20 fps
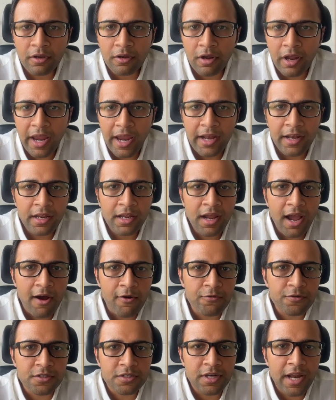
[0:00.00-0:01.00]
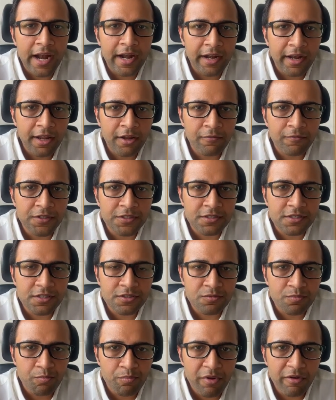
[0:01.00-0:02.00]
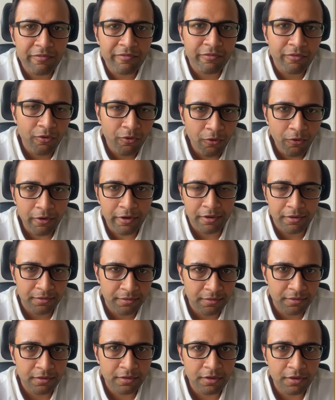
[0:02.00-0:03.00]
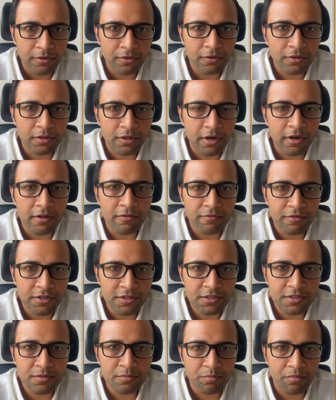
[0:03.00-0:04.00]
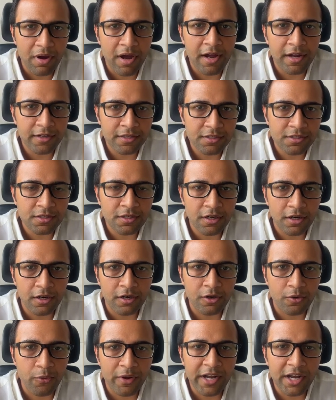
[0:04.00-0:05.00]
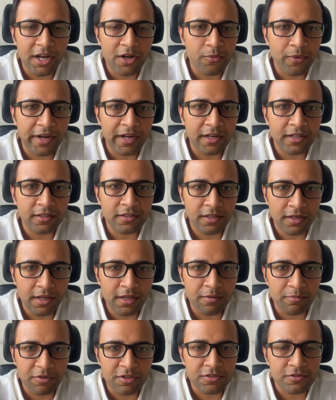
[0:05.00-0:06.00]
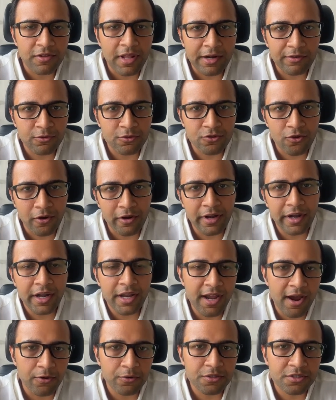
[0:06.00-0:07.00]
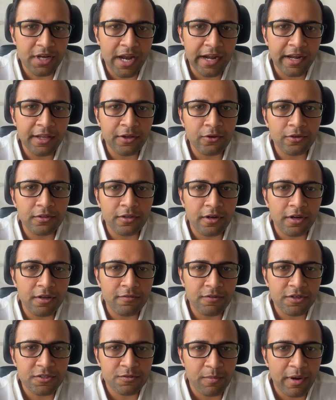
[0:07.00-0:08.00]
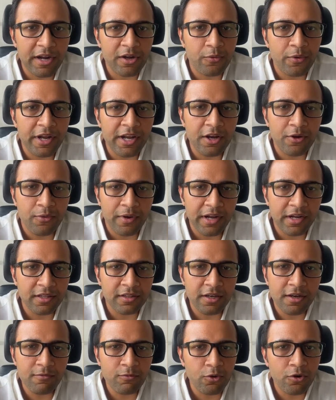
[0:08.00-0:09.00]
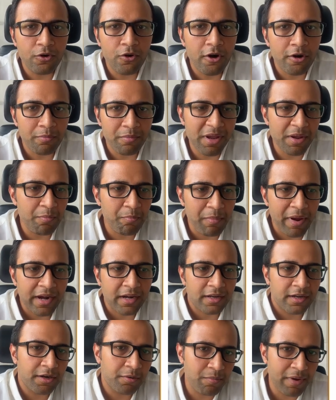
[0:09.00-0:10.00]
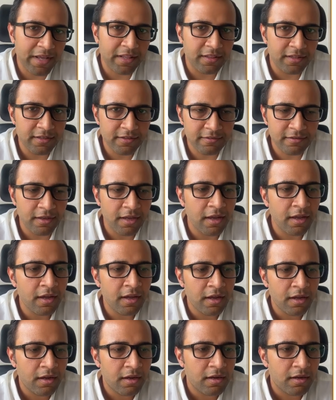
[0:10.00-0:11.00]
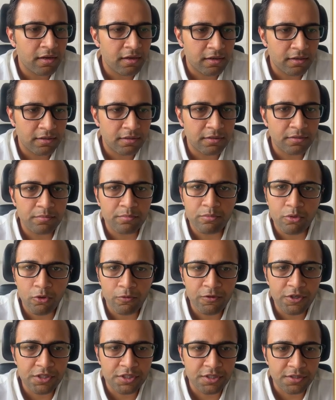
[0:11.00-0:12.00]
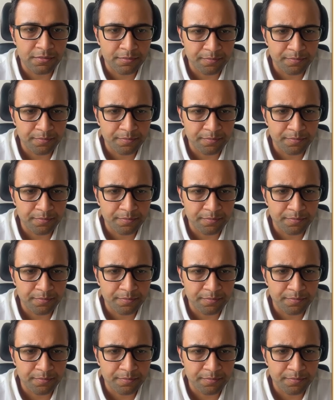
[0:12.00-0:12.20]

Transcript: any outstanding which is before 31st March 2023, means that was already outstanding on 31st March 2023, would not be impacted by this provision.